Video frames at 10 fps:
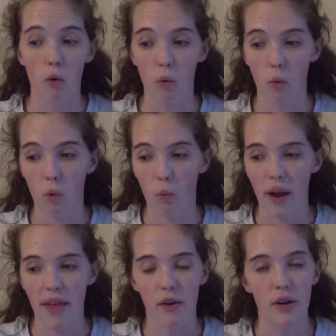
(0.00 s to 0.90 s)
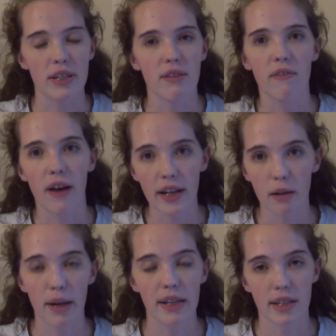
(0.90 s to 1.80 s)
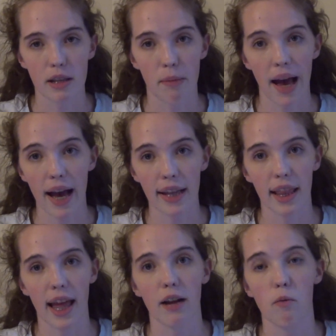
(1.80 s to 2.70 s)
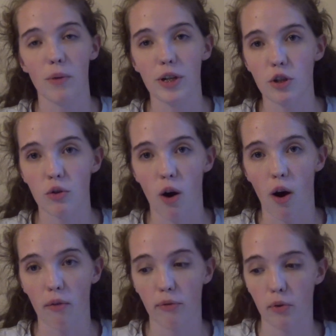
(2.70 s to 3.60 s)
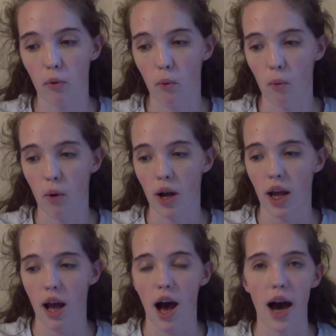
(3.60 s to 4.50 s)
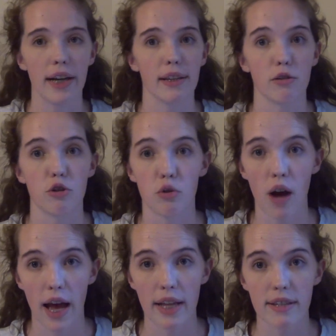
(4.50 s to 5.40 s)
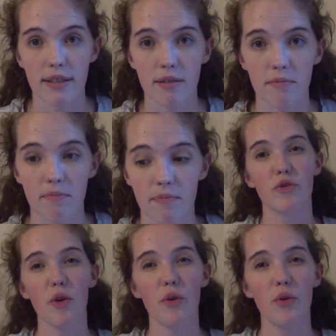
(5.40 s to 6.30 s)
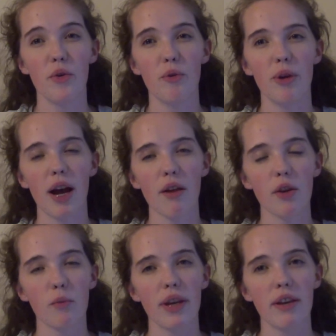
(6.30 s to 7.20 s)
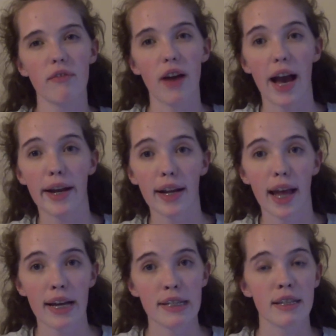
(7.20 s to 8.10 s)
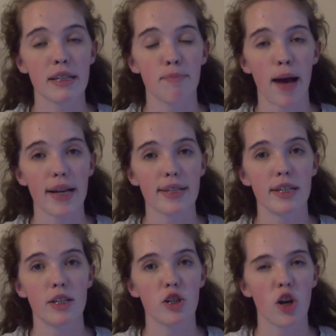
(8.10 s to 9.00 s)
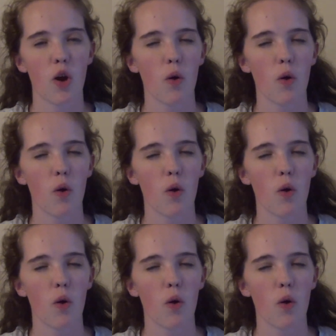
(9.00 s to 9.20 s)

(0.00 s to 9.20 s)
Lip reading: or whether it's fundamentally bad like witchcraft or idol shrines. So now that we've analyzed this passage,